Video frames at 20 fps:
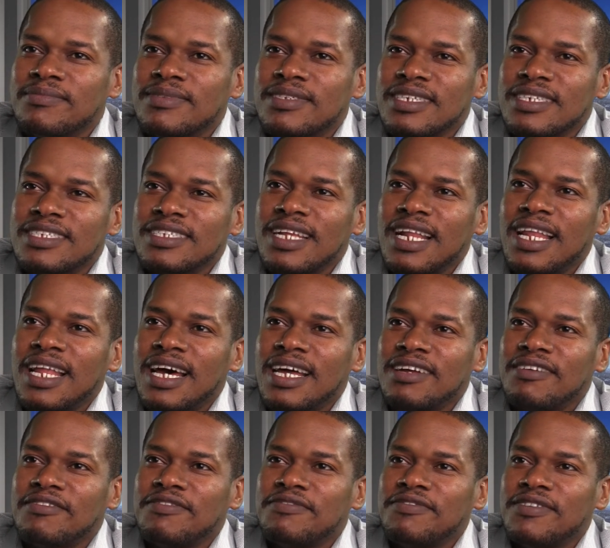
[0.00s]
Since a lot
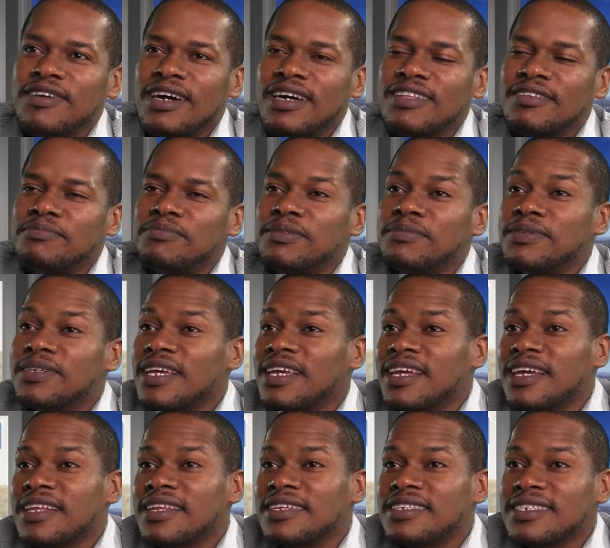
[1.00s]
of other people didn't
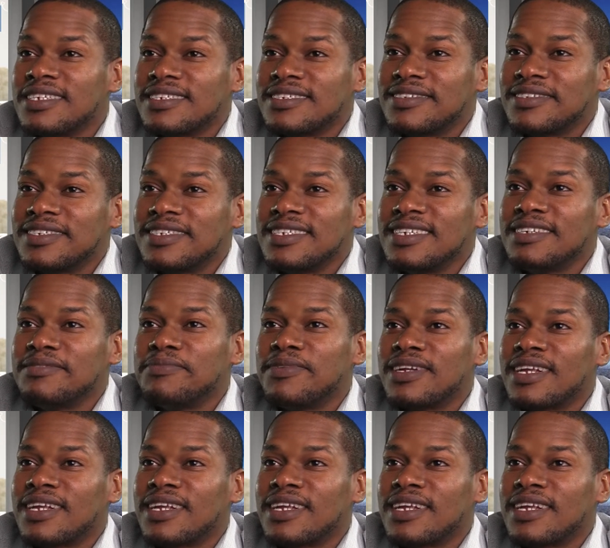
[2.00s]
get the chance to see it,